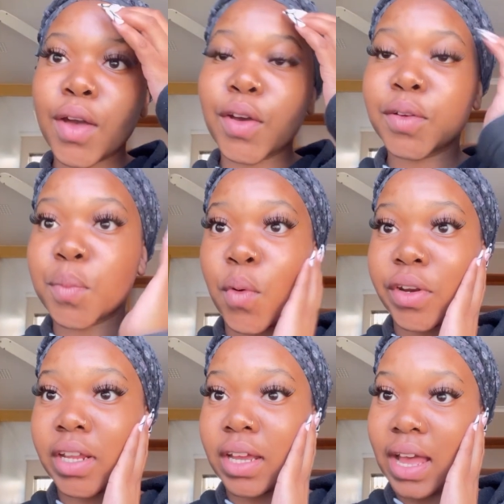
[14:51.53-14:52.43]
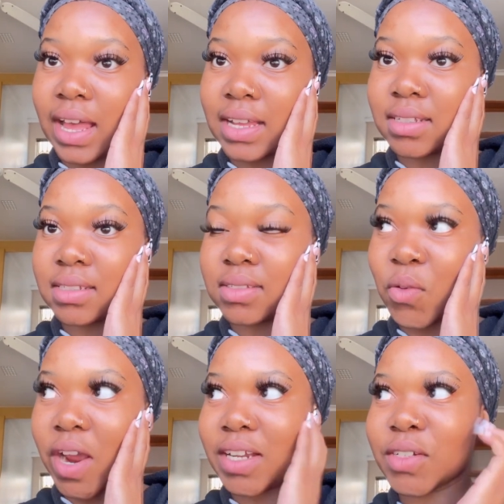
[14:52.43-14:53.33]
Good morning, guys.
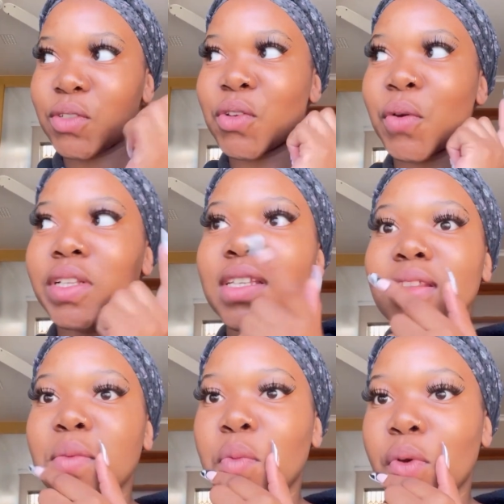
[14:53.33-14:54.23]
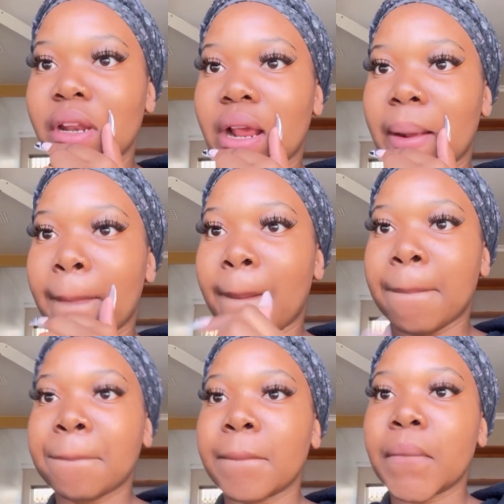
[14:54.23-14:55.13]
Right, so it's in the morning.
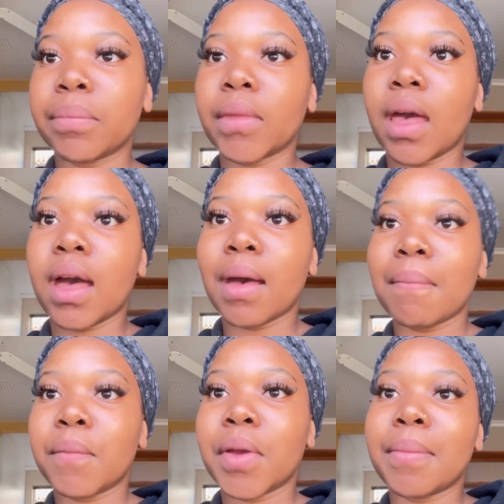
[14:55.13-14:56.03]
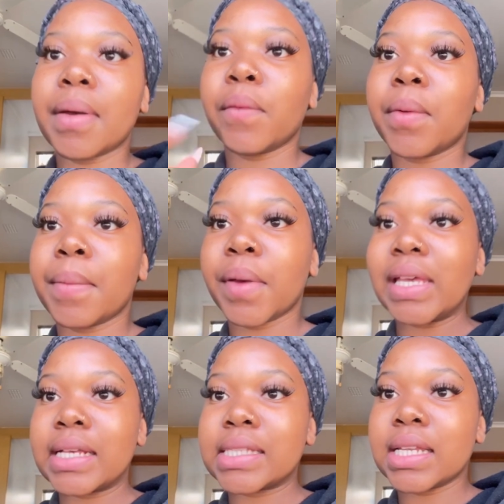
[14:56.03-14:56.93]
Remember
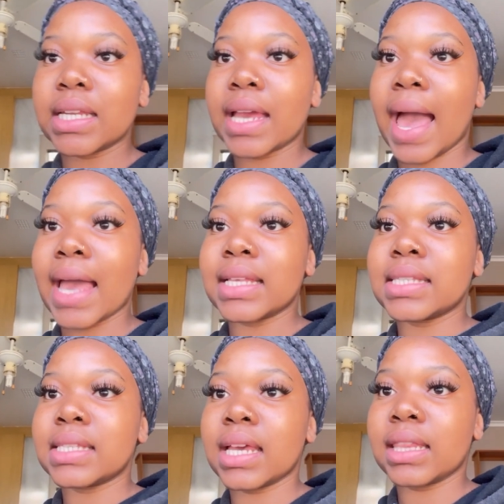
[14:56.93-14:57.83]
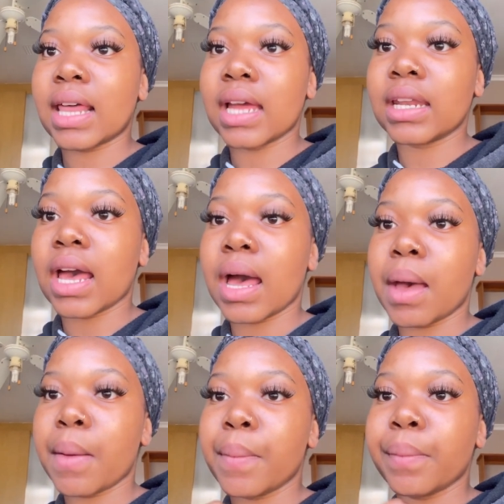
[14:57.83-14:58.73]
yesterday I said that
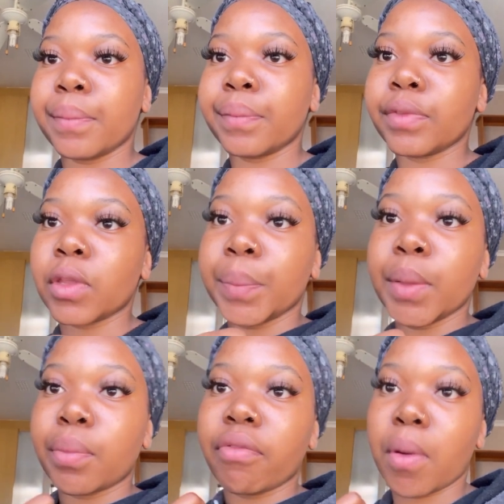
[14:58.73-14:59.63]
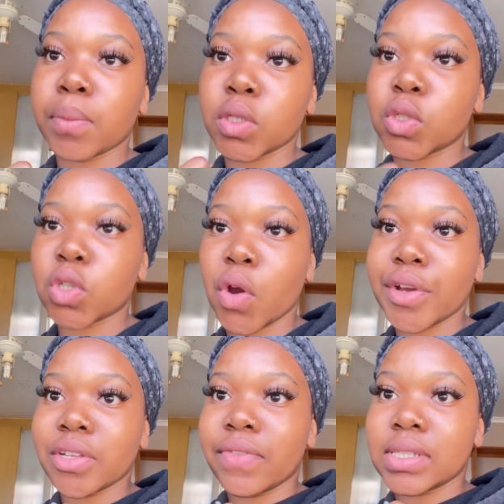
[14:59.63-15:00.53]
the people from the
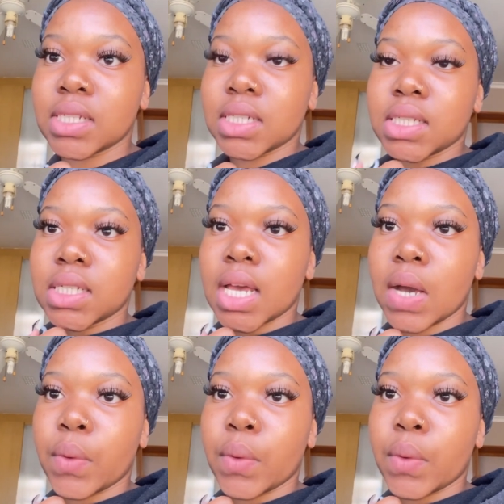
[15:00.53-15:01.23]
storage facility are